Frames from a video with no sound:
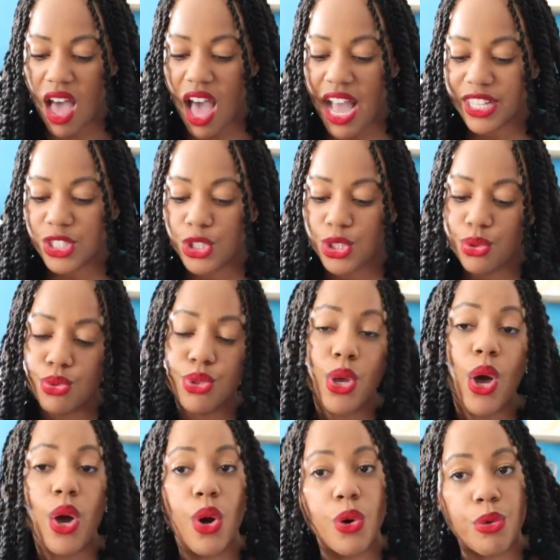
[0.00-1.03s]
I choose
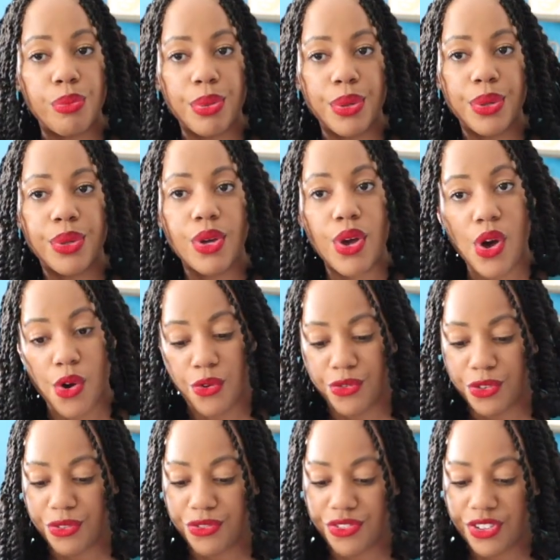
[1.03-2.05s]
hope
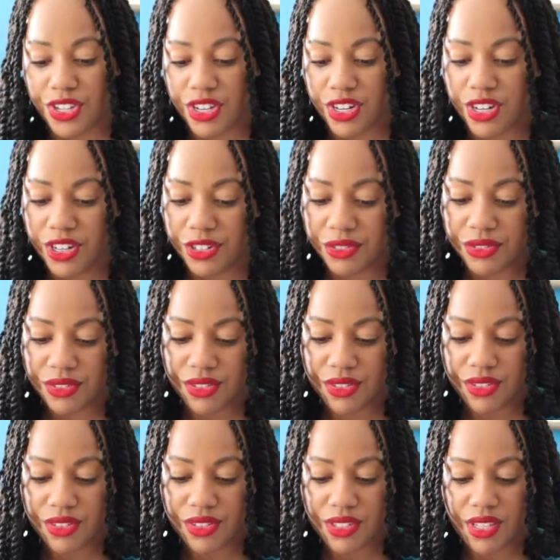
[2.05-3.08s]
over fear.
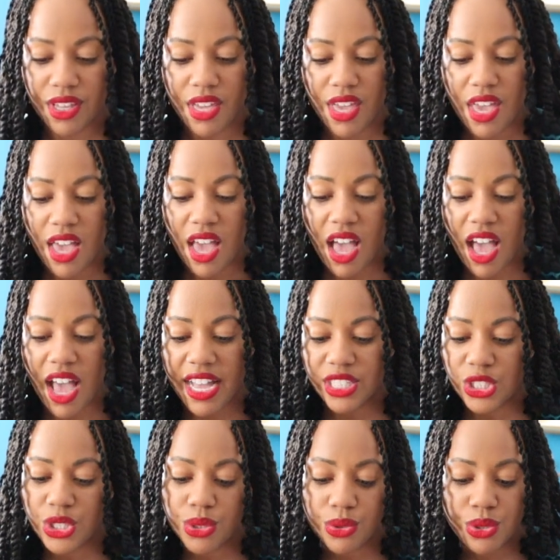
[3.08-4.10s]
I
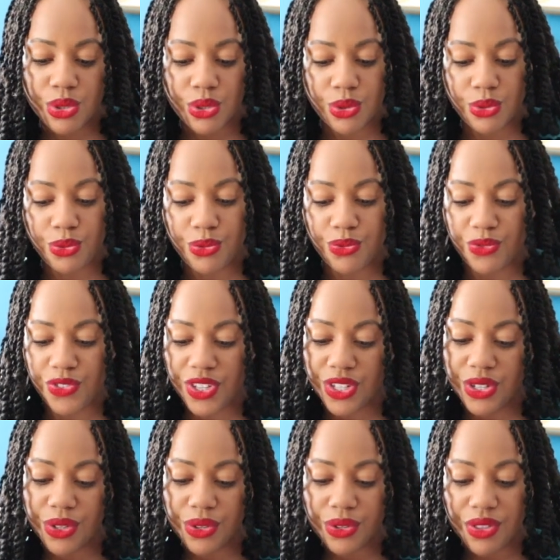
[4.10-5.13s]
choose to
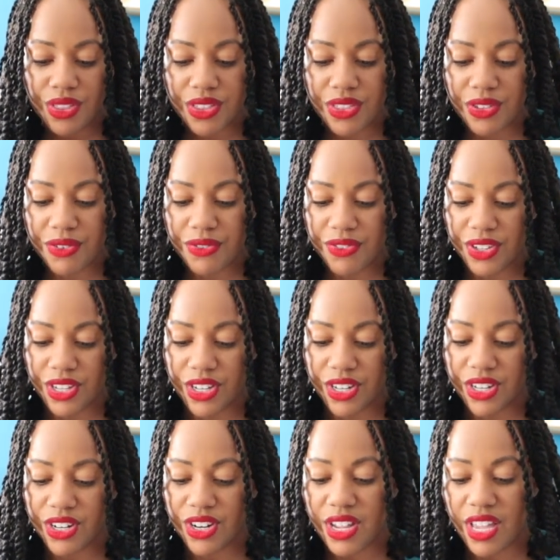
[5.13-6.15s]
feel the
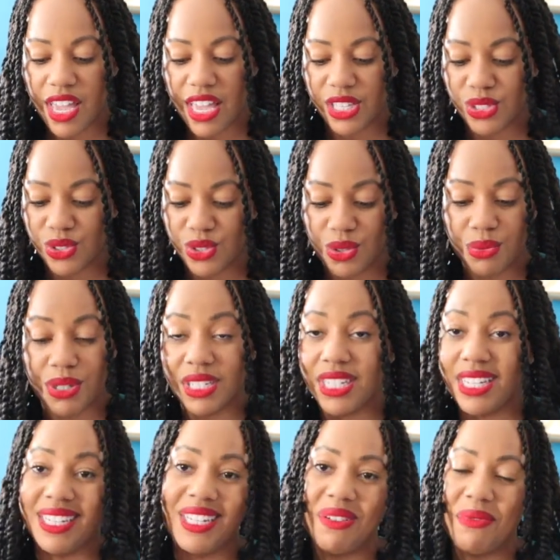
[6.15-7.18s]
fear and do
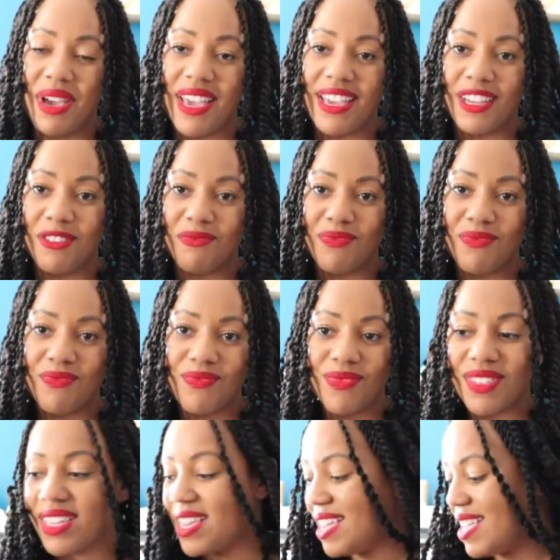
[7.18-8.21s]
it anyway.
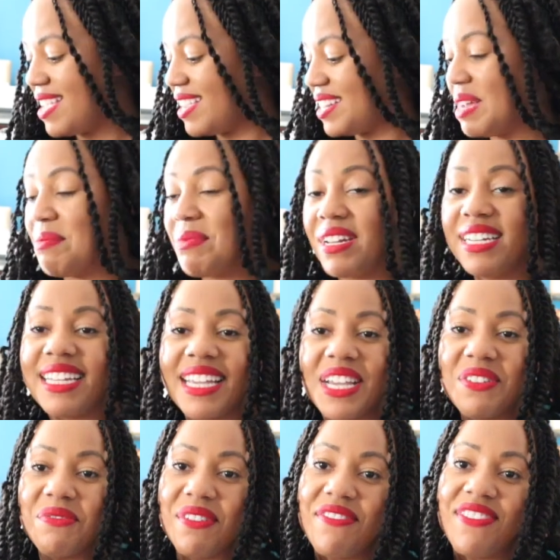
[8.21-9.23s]
And I'm gonna
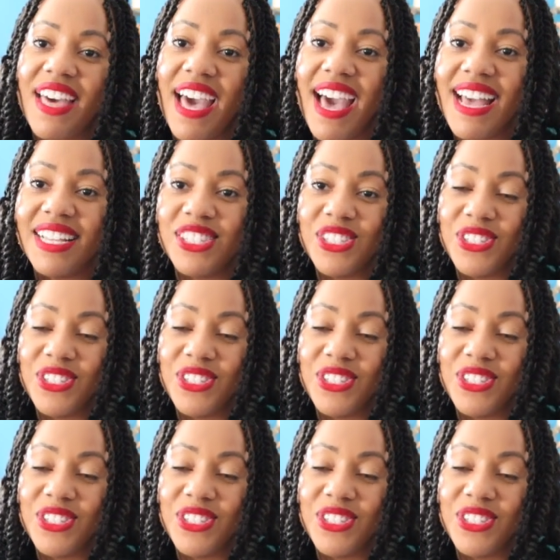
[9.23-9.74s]
end with that.